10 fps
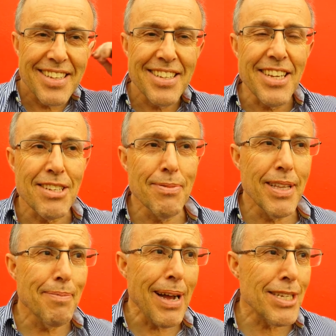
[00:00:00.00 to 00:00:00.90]
See, something
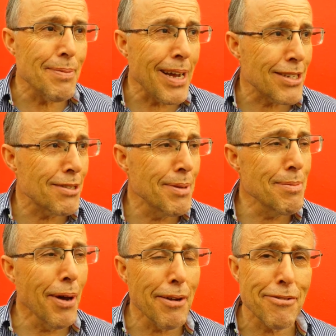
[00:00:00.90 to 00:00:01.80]
that bounce back is really
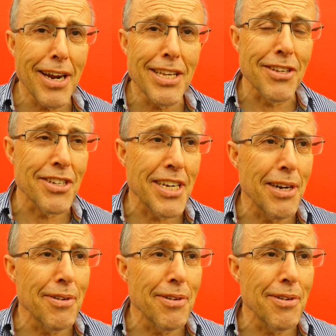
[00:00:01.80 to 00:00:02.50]
my phrase this year,